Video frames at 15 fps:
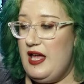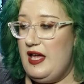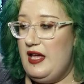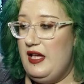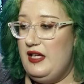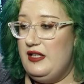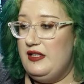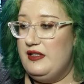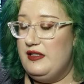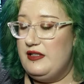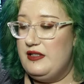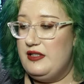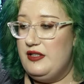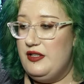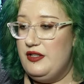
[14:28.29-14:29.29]

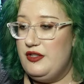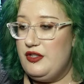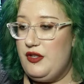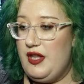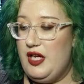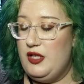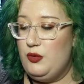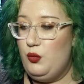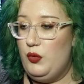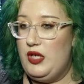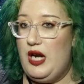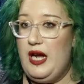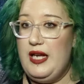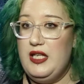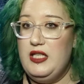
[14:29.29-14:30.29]
and so that
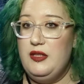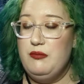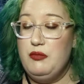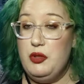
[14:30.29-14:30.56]
when I